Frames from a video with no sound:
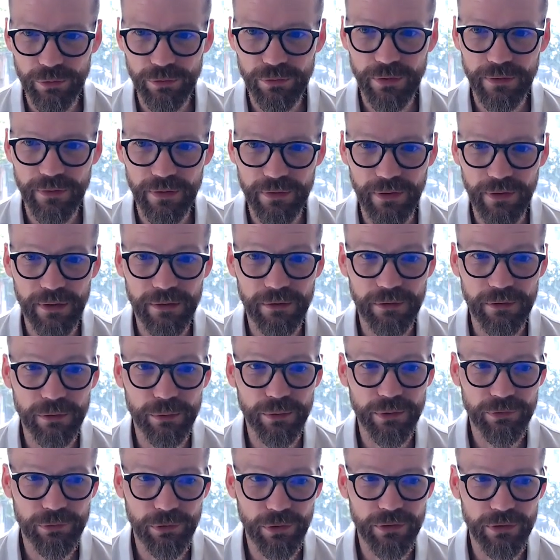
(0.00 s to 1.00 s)
using the data
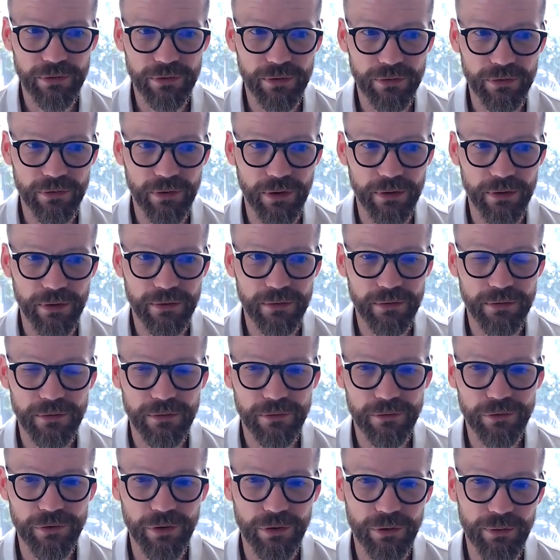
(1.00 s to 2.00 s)
to its fullest extent?
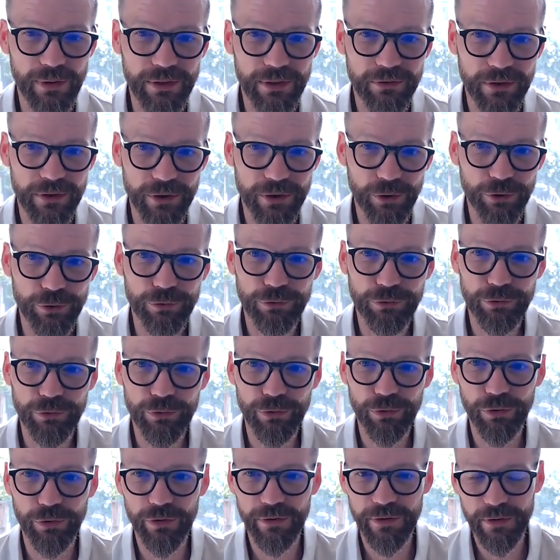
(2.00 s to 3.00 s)
So actually going through
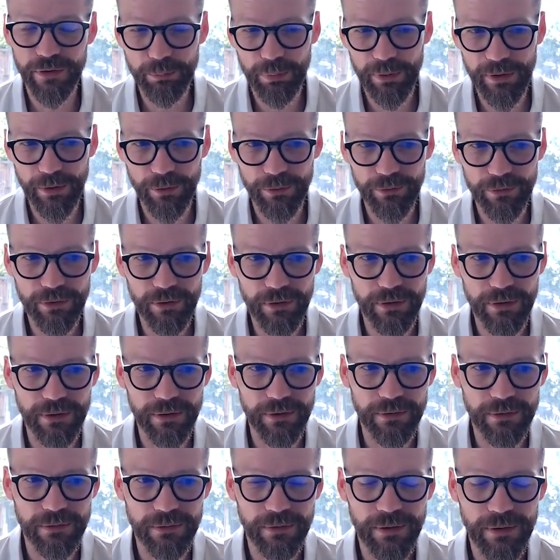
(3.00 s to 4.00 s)
a lot of these
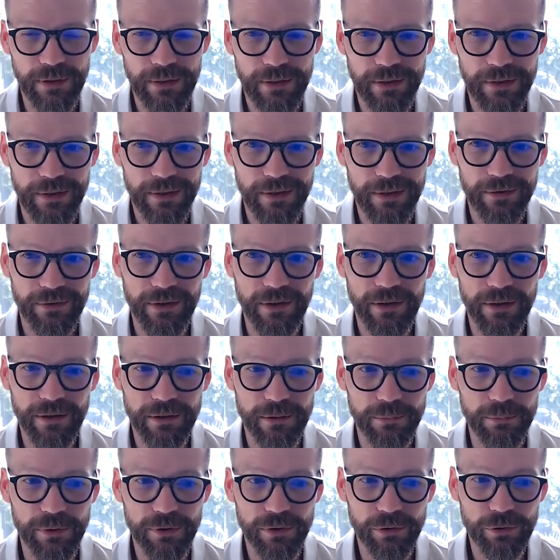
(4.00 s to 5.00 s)
POCs, the
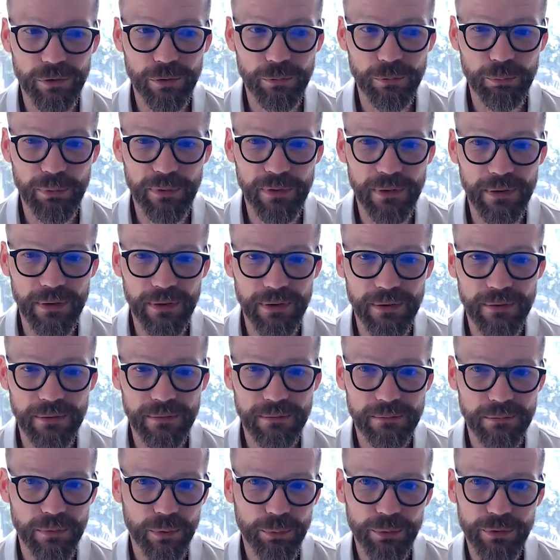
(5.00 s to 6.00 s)
argument could be,
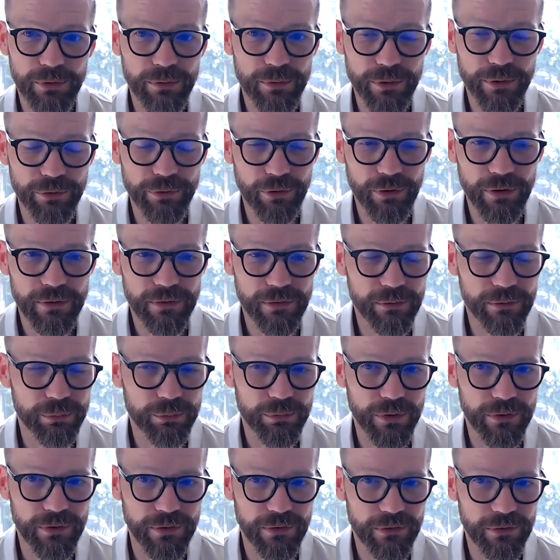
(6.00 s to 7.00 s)
well, we're doing all right
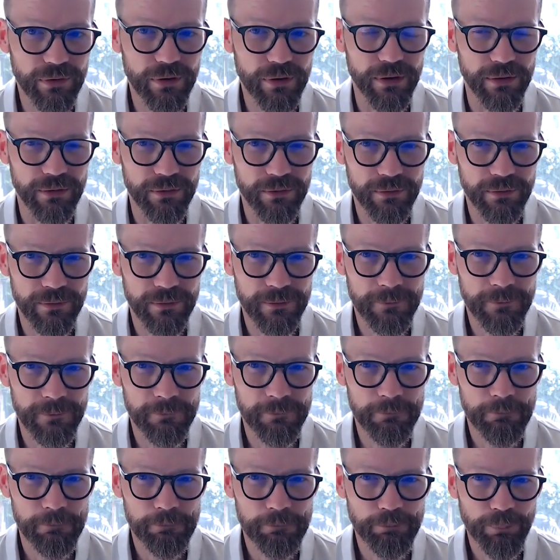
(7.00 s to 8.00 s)
as it sits.
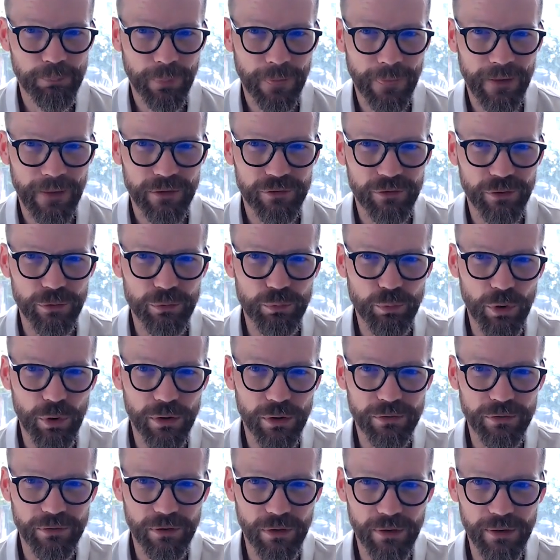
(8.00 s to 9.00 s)
So
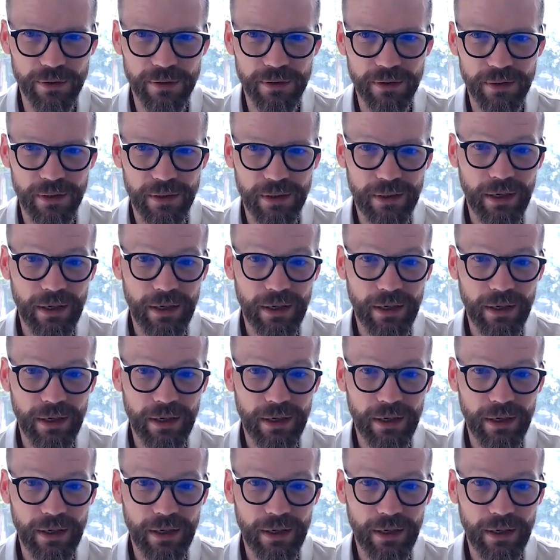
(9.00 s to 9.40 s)
whilst I